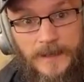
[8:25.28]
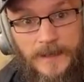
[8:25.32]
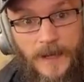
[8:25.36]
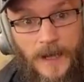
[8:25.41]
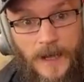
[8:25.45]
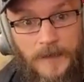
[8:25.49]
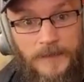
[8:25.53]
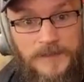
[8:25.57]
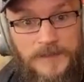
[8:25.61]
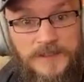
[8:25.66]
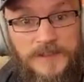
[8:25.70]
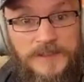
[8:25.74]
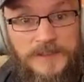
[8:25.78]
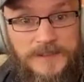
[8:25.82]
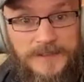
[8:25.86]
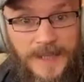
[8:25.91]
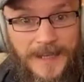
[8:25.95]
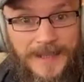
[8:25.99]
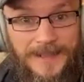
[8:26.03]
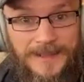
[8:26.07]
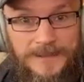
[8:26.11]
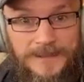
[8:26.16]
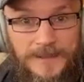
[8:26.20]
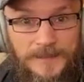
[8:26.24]
Ivor
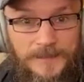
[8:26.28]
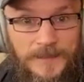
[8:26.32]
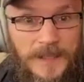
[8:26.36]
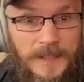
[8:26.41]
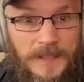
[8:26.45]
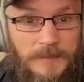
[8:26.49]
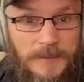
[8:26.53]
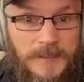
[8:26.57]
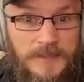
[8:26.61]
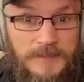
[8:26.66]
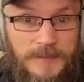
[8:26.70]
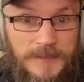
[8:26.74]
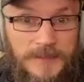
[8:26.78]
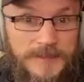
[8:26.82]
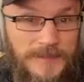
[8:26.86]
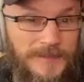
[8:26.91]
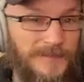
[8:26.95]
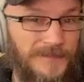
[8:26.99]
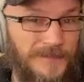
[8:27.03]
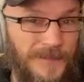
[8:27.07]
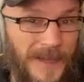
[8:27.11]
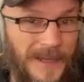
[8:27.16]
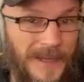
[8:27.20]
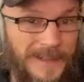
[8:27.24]
sustained severe injuries
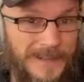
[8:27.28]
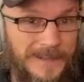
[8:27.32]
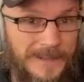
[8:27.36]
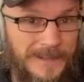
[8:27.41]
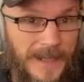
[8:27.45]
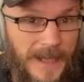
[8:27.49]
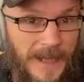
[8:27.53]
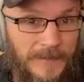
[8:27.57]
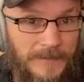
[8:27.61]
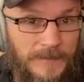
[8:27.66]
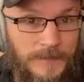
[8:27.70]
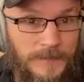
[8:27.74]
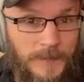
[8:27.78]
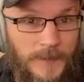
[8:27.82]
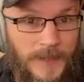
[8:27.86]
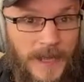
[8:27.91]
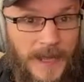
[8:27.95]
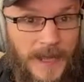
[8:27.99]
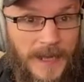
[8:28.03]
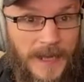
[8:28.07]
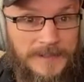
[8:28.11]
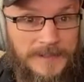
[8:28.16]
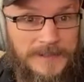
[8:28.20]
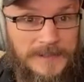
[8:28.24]
and feigned death, but
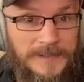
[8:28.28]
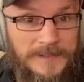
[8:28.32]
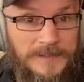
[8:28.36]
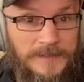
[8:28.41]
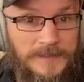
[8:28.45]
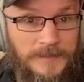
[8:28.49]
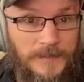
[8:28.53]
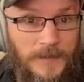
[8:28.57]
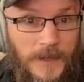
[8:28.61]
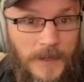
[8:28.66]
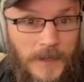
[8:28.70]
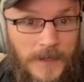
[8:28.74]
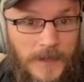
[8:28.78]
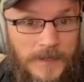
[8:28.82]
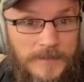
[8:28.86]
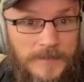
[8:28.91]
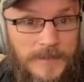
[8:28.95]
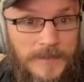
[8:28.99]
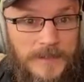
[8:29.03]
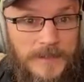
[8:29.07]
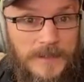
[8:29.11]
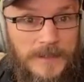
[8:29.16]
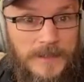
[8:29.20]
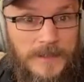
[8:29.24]
actually
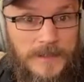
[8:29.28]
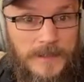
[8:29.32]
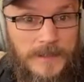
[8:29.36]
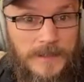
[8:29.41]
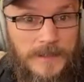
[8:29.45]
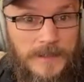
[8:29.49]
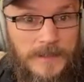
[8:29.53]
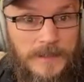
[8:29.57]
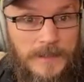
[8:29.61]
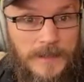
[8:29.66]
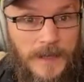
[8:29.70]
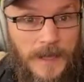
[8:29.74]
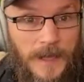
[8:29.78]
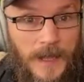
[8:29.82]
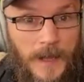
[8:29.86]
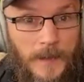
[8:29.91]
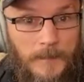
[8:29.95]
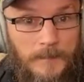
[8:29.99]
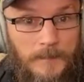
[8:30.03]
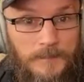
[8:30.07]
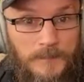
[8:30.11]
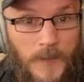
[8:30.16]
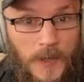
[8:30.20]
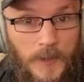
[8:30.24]
survived.
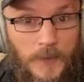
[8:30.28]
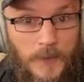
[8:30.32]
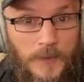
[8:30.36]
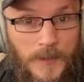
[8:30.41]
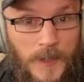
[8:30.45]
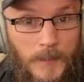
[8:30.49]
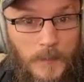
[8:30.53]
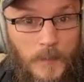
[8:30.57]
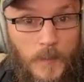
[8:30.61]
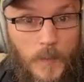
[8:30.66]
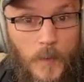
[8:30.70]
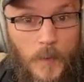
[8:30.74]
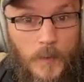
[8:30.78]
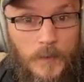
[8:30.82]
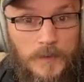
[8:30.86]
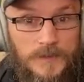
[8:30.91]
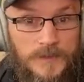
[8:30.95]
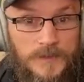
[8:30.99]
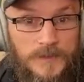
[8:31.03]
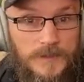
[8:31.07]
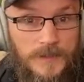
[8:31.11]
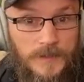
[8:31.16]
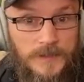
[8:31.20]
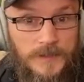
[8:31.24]
Um, Michael then
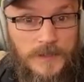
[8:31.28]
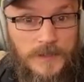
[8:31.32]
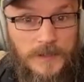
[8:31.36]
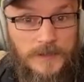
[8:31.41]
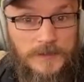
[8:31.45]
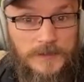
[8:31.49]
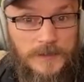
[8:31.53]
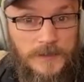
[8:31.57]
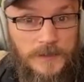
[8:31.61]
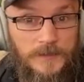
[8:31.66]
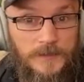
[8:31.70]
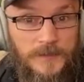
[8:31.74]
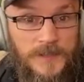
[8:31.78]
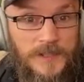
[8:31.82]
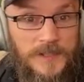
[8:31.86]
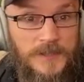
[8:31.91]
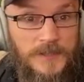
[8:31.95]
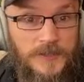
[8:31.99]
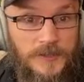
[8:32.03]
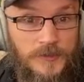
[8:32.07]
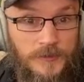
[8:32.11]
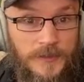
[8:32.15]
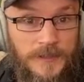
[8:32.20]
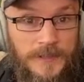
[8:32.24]
walked to the junction of
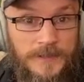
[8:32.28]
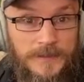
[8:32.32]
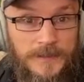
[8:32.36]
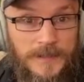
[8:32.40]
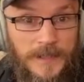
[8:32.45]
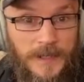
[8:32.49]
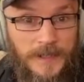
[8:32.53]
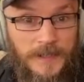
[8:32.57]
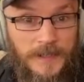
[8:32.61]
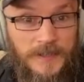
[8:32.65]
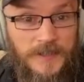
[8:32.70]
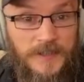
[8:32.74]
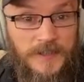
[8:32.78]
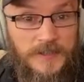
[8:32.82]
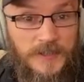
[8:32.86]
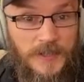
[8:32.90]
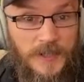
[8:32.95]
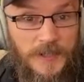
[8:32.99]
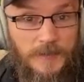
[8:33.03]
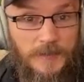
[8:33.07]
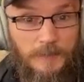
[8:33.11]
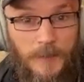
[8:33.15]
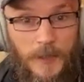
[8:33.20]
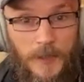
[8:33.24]
his street and an
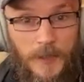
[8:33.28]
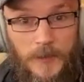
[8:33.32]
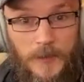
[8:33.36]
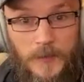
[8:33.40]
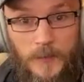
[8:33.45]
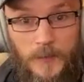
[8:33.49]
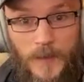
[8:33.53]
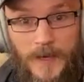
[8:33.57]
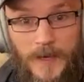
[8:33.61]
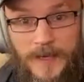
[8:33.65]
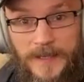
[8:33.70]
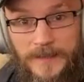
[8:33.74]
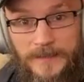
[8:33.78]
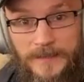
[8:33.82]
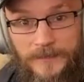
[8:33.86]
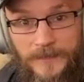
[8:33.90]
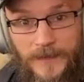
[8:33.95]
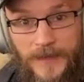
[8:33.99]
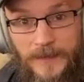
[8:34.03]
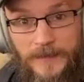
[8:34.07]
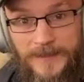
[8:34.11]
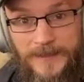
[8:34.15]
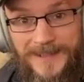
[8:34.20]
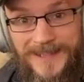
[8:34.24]
adjoining road where he
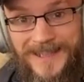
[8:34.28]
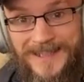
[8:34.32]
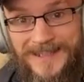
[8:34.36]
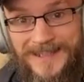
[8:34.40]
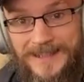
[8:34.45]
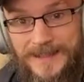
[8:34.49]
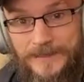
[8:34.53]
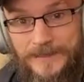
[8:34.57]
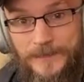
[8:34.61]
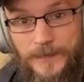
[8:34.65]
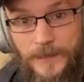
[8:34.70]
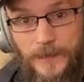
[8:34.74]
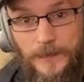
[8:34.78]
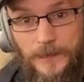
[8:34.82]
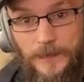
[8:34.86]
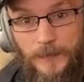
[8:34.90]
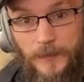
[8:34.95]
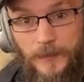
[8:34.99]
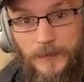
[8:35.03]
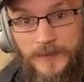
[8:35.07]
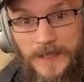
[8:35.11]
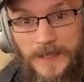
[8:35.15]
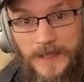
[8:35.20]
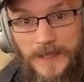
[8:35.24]
found an
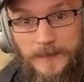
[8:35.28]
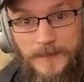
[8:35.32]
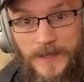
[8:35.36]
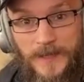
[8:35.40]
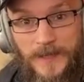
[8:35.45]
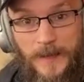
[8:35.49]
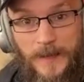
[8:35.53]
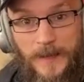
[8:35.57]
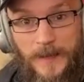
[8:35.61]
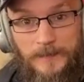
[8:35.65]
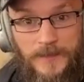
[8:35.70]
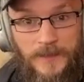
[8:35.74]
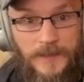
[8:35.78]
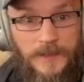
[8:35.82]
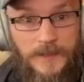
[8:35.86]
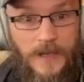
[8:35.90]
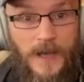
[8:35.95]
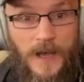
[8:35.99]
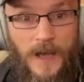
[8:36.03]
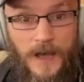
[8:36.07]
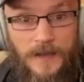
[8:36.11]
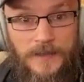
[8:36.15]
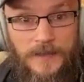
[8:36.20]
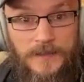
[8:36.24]
eighty-four-year-old named Abdur
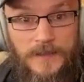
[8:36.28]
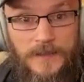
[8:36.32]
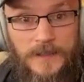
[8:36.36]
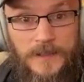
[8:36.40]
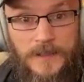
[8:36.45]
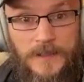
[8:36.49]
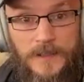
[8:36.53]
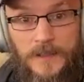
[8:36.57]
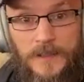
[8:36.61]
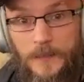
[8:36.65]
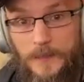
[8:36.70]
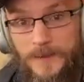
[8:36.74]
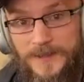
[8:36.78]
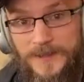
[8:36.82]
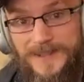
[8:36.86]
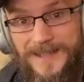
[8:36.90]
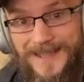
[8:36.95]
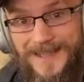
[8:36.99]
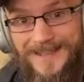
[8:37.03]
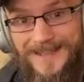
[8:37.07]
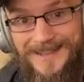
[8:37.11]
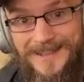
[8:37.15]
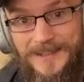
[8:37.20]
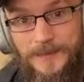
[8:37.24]
Khan who was
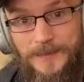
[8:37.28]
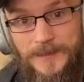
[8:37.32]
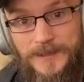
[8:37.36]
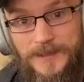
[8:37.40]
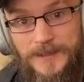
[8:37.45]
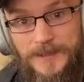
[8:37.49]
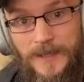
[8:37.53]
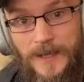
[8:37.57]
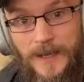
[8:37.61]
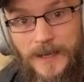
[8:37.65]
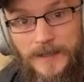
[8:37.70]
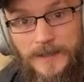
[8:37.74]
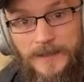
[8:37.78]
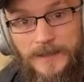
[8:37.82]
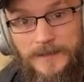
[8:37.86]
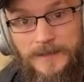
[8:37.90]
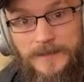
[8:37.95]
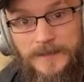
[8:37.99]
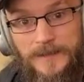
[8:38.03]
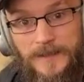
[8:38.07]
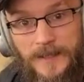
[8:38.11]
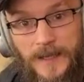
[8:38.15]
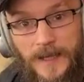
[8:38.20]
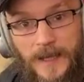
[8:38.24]
tending to his
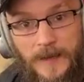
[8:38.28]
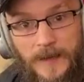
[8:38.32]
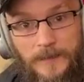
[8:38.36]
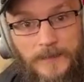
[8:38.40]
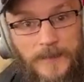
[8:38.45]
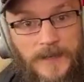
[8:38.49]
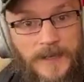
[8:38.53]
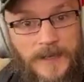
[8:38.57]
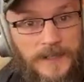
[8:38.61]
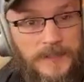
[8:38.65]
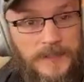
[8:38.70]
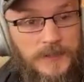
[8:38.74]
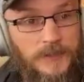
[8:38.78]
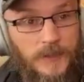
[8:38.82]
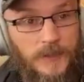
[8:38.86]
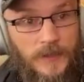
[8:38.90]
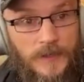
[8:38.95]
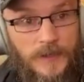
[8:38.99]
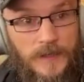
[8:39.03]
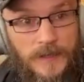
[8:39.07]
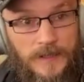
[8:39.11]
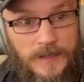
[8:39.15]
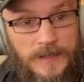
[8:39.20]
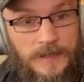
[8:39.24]
garden, um, and he
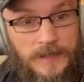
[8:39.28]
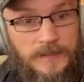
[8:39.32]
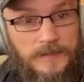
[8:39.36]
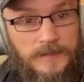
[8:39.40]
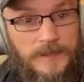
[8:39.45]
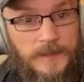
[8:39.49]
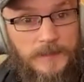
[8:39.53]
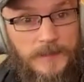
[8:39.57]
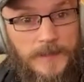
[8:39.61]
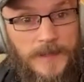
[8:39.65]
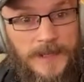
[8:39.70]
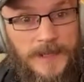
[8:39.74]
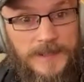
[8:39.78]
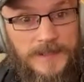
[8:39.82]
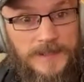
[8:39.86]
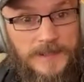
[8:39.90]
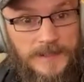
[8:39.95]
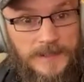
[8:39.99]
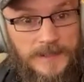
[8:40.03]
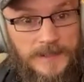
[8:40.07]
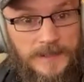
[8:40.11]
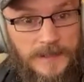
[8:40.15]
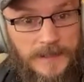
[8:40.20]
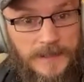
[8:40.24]
shot and killed him
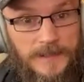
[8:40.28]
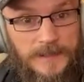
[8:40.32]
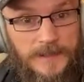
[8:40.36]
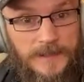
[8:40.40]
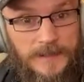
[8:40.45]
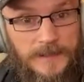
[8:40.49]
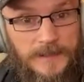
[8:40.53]
instantly.